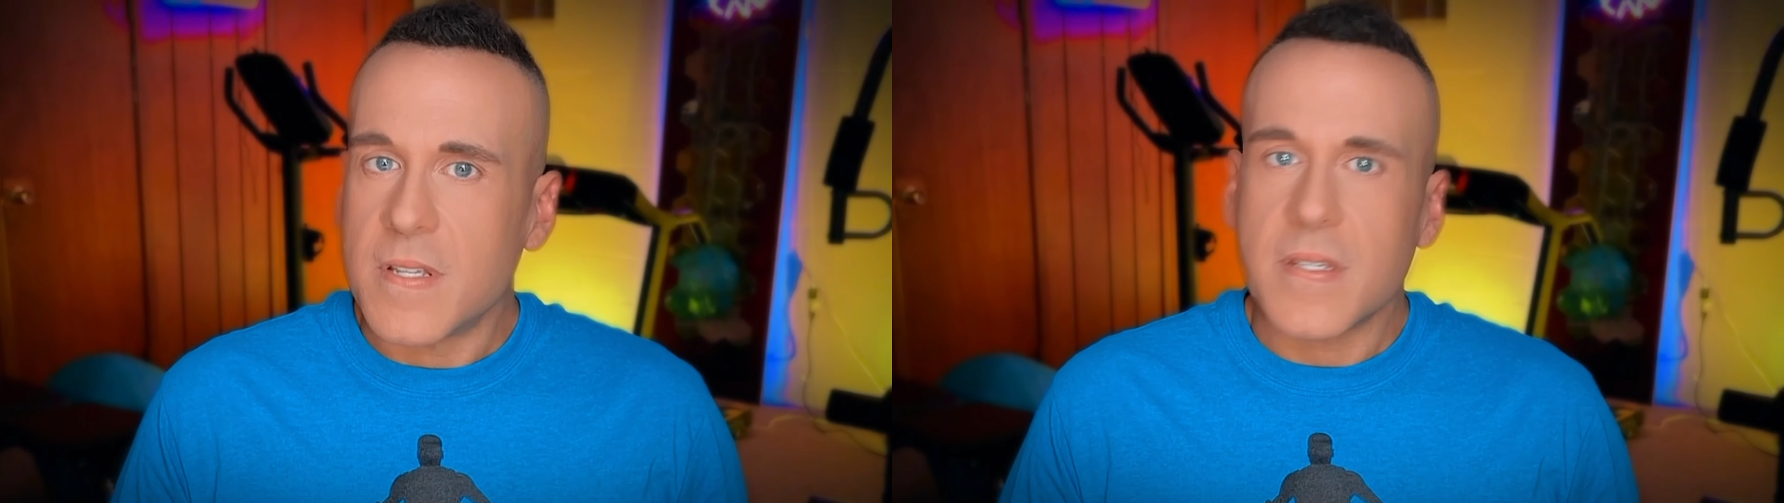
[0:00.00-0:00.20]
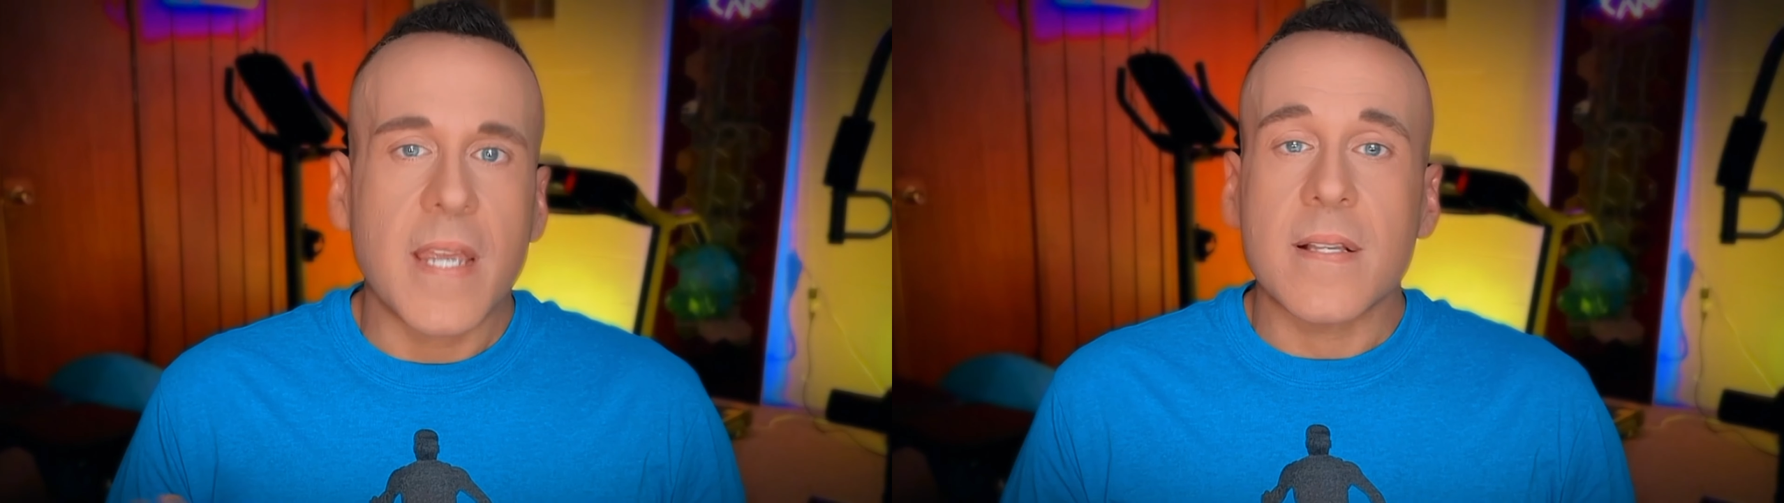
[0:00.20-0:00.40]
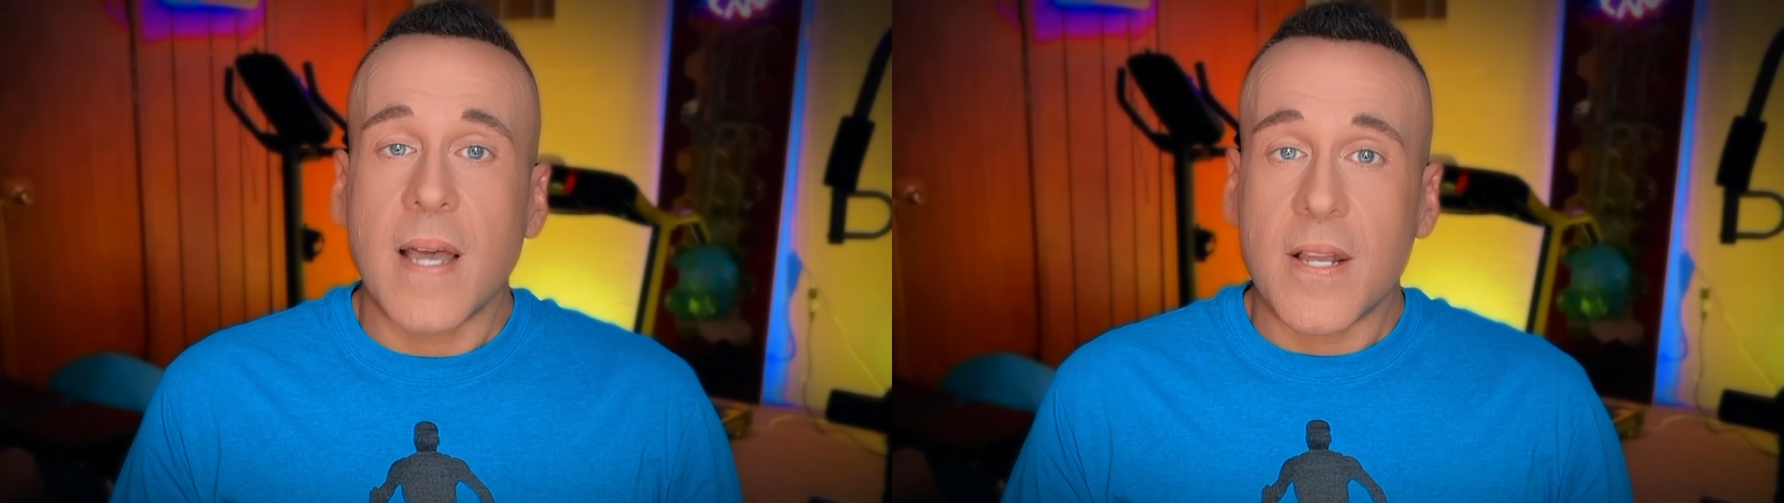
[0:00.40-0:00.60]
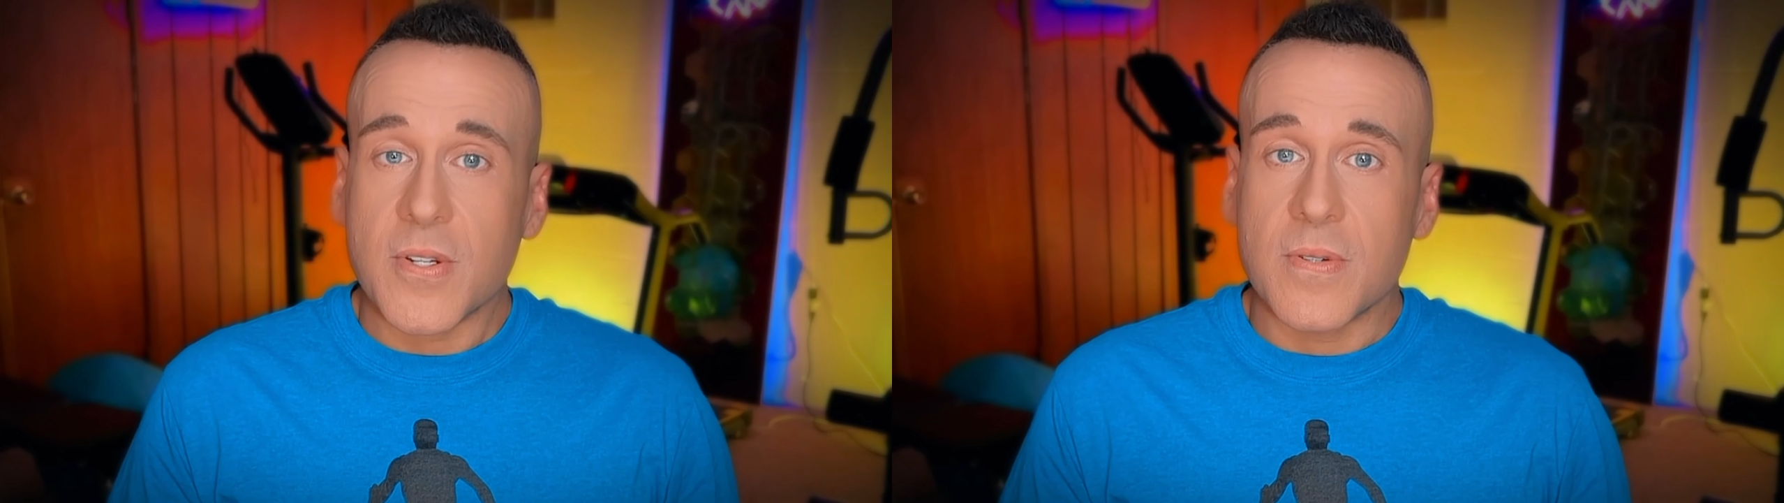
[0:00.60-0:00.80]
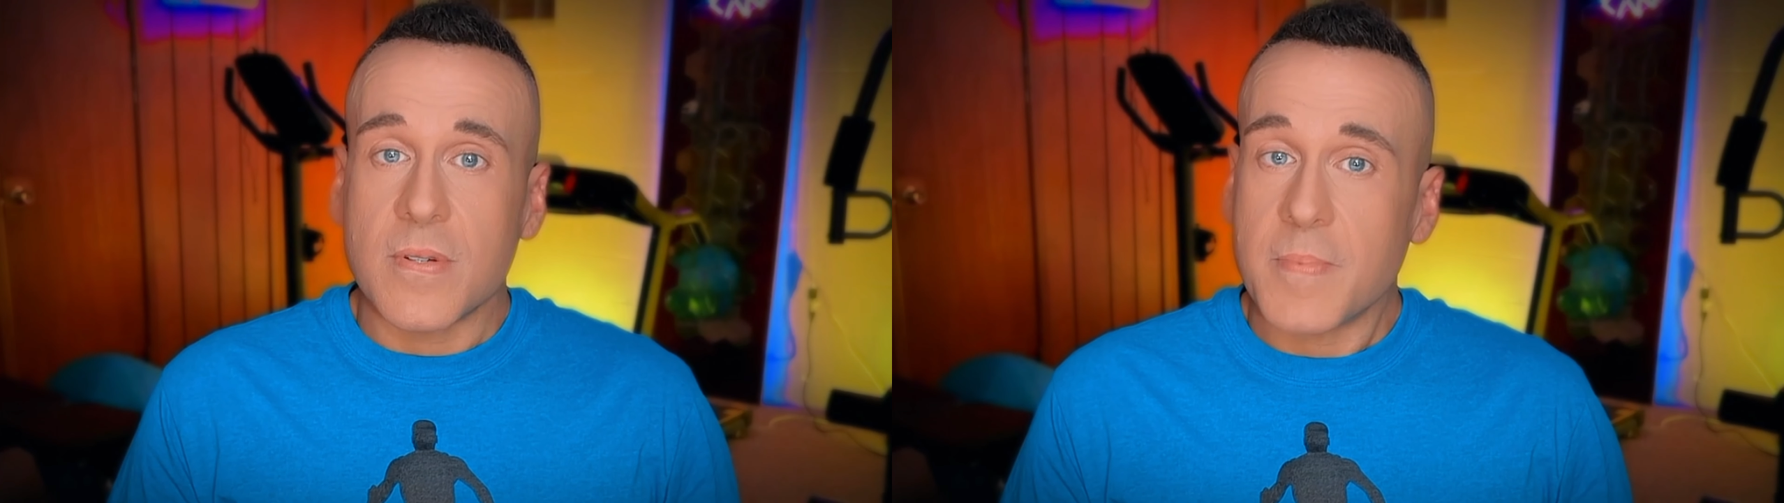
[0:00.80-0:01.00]

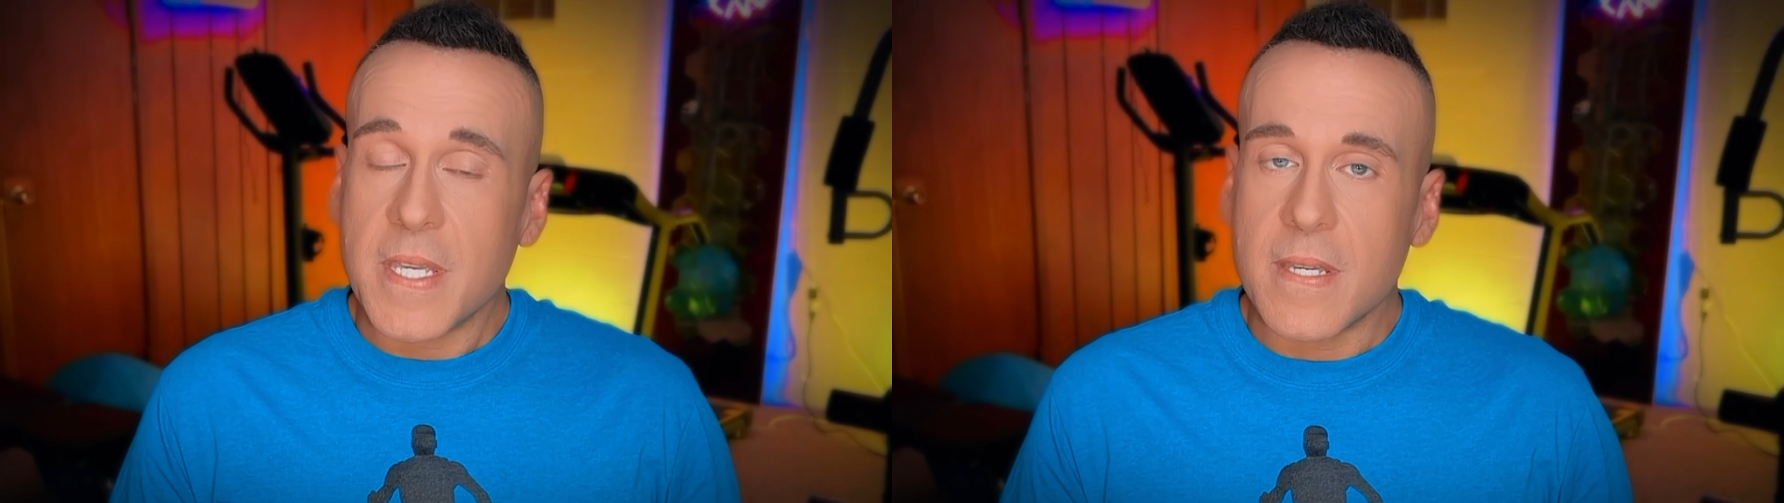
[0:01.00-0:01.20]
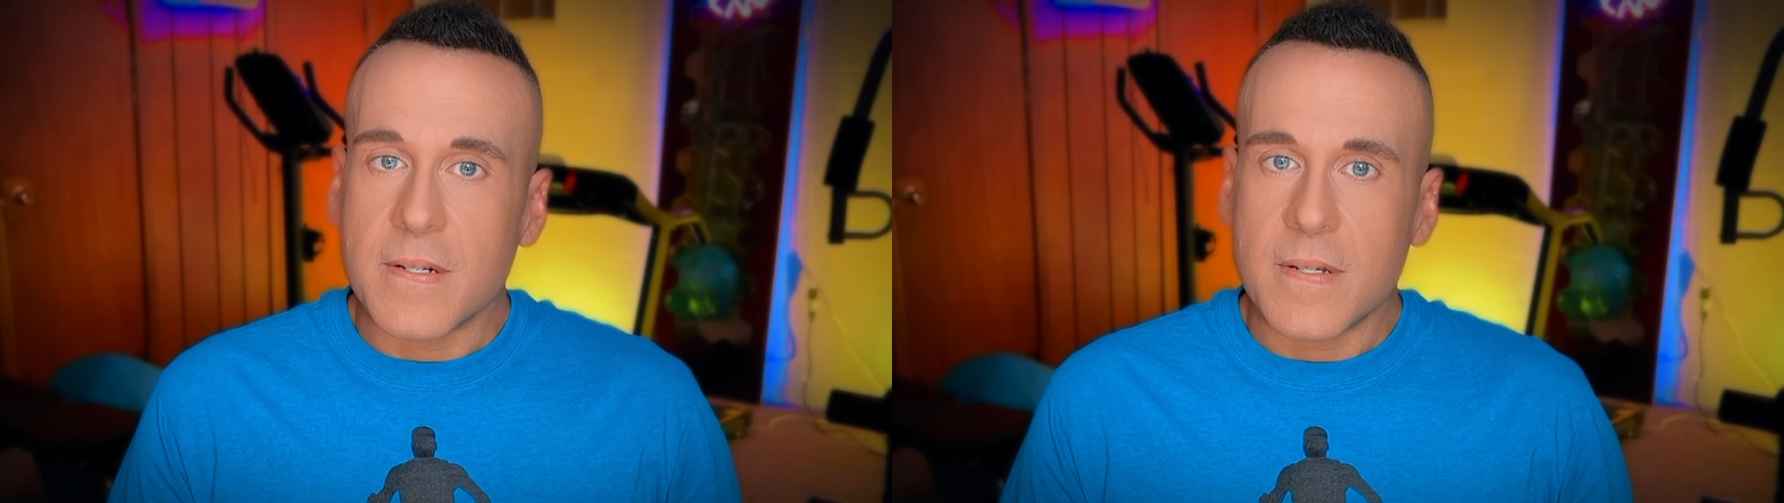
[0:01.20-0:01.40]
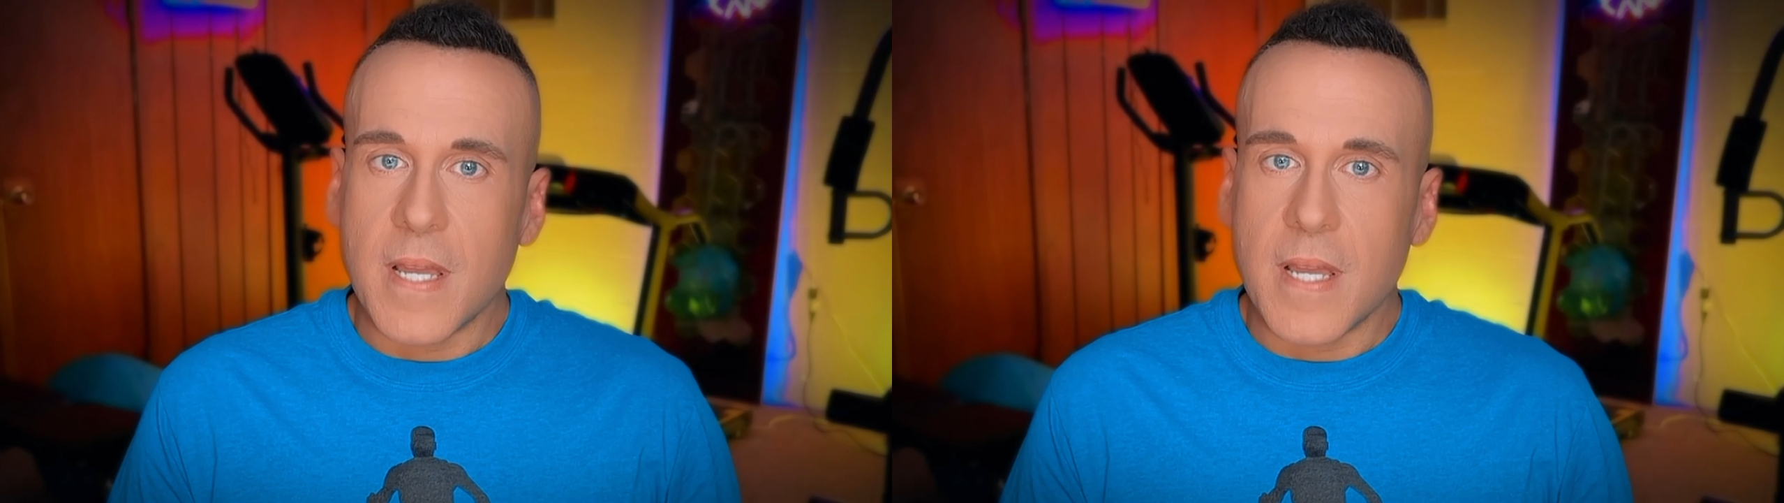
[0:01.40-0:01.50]
psychological appeal